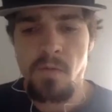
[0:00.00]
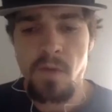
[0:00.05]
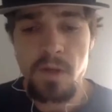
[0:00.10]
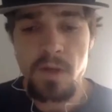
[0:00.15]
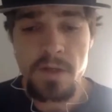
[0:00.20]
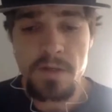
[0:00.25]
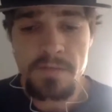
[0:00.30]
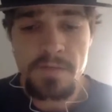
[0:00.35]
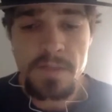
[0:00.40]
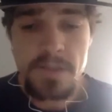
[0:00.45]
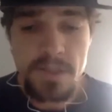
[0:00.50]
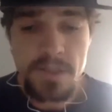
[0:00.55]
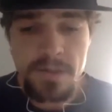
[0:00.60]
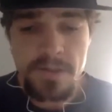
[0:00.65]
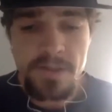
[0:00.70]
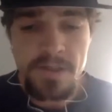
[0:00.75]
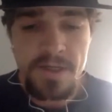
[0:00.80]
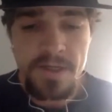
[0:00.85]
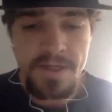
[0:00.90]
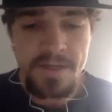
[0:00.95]
if they join
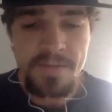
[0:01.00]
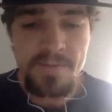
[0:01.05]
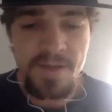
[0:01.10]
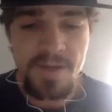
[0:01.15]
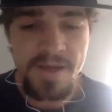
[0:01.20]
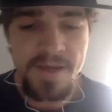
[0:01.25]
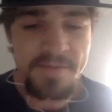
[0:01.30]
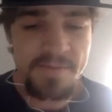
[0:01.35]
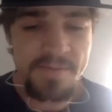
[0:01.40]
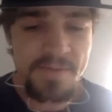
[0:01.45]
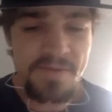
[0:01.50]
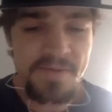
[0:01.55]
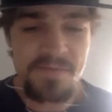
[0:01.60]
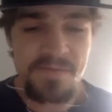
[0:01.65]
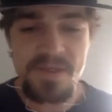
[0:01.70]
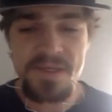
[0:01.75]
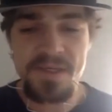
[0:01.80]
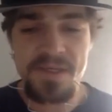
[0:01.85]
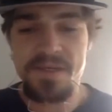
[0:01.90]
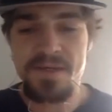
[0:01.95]
the Clean Planet
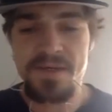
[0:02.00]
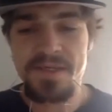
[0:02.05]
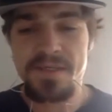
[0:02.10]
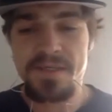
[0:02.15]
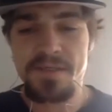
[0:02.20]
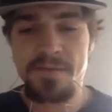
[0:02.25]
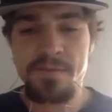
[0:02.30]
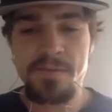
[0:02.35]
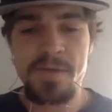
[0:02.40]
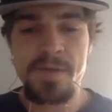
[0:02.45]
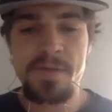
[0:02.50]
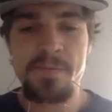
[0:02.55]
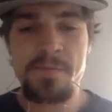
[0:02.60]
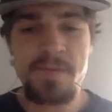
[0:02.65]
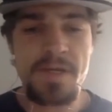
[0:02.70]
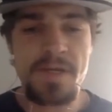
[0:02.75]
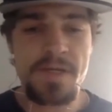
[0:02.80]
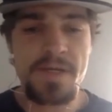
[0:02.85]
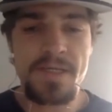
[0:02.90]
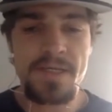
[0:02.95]
movement, you know, it's a
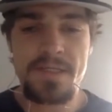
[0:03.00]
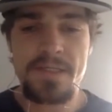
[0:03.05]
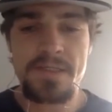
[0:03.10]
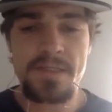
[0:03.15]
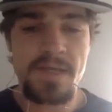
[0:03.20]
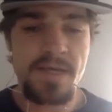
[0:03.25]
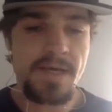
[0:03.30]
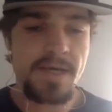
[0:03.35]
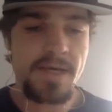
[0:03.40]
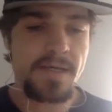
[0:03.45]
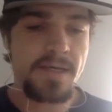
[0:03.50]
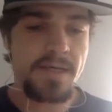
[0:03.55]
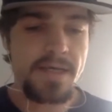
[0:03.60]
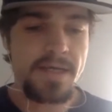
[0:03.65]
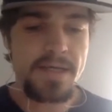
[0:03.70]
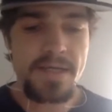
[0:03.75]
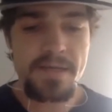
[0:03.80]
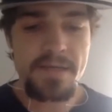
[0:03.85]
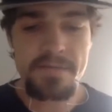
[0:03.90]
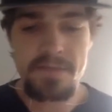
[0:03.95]
win-win. It's uh, it
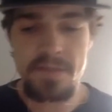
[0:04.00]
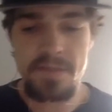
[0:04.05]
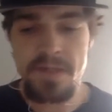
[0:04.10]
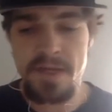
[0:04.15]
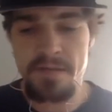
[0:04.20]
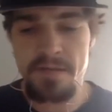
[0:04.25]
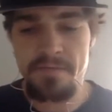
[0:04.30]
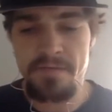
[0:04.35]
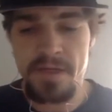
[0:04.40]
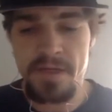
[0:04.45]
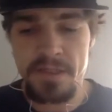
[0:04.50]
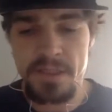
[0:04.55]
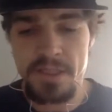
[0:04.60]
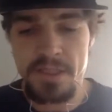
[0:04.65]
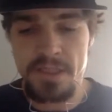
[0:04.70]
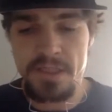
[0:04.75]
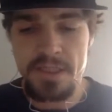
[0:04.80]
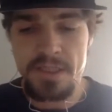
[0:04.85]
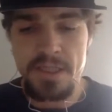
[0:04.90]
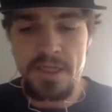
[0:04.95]
gives an
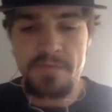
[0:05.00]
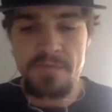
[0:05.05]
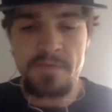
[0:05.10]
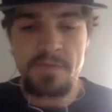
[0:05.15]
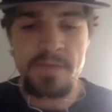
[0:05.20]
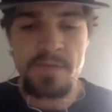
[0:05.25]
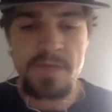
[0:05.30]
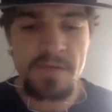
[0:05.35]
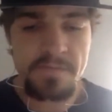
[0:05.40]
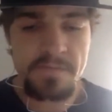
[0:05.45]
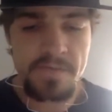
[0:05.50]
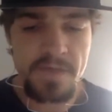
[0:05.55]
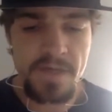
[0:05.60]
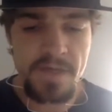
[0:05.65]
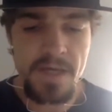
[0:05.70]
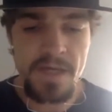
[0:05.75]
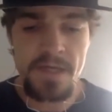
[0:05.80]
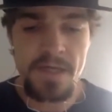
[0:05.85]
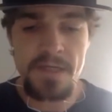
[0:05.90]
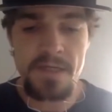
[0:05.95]
advantage, it gives a benefit,
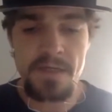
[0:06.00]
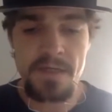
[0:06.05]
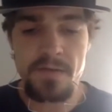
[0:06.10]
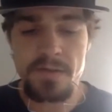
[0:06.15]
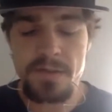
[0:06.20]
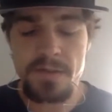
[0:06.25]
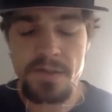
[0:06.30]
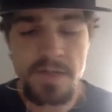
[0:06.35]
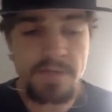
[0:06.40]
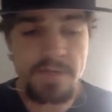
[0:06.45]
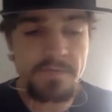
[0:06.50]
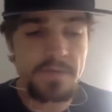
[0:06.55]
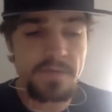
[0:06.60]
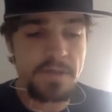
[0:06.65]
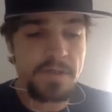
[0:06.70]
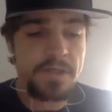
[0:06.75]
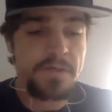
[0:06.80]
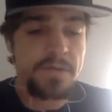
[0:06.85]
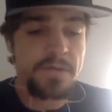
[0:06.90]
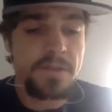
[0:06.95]
and it also gives a
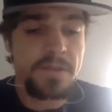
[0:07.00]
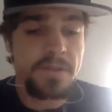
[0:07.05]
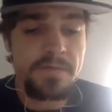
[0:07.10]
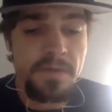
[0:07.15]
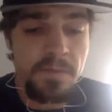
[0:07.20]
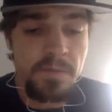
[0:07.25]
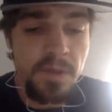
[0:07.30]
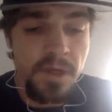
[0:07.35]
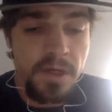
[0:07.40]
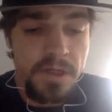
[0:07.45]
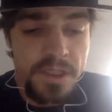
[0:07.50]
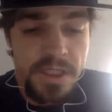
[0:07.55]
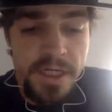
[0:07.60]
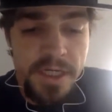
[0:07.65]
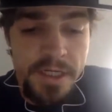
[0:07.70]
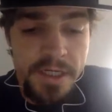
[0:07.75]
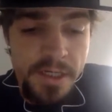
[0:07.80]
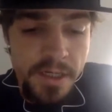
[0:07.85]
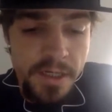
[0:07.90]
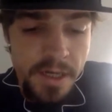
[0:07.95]
use of the
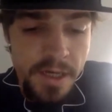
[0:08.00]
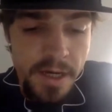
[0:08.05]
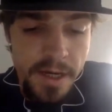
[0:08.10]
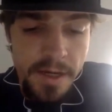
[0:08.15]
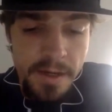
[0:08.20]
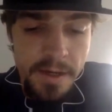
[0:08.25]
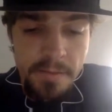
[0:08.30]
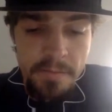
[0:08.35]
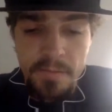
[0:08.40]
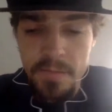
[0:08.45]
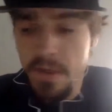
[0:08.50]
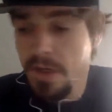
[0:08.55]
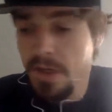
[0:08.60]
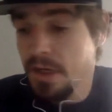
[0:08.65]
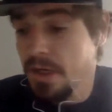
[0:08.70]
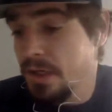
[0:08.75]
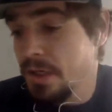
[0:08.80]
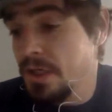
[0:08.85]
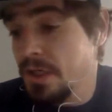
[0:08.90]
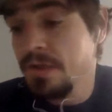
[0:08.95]
blockchain, um, a
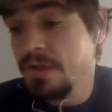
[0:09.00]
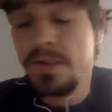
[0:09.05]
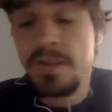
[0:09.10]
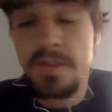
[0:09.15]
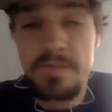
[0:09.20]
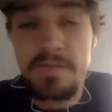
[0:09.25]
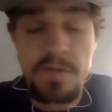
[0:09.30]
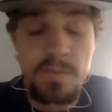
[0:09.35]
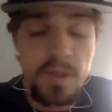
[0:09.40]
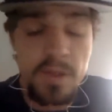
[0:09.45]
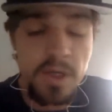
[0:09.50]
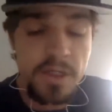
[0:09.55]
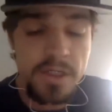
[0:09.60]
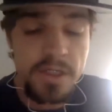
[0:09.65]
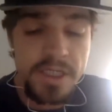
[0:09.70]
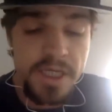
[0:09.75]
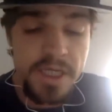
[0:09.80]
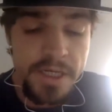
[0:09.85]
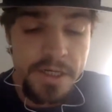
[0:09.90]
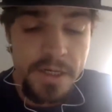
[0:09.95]
good use of the
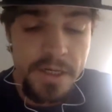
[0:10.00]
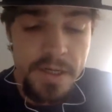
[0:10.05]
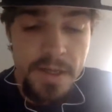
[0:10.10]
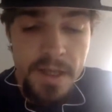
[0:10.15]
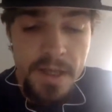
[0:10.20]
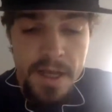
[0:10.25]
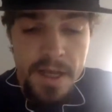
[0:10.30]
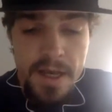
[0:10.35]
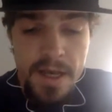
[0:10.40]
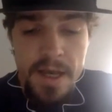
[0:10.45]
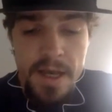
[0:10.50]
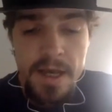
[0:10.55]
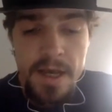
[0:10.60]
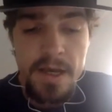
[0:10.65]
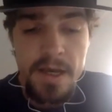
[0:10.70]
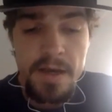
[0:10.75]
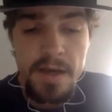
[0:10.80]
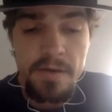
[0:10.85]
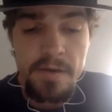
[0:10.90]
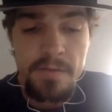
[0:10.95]
blockchain.
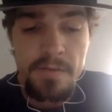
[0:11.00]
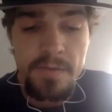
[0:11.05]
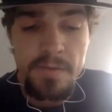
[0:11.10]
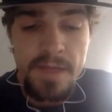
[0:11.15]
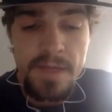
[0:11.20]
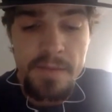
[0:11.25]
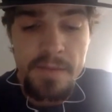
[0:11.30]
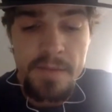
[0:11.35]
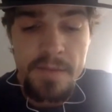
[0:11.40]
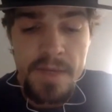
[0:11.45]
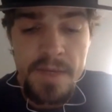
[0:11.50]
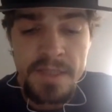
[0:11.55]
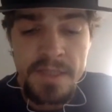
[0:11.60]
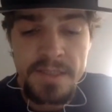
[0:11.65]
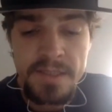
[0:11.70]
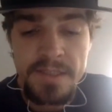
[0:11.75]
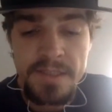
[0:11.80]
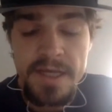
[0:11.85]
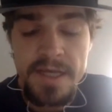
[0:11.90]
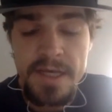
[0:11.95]
Uh, with that being
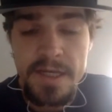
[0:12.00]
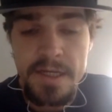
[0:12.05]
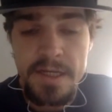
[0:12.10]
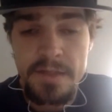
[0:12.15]
said,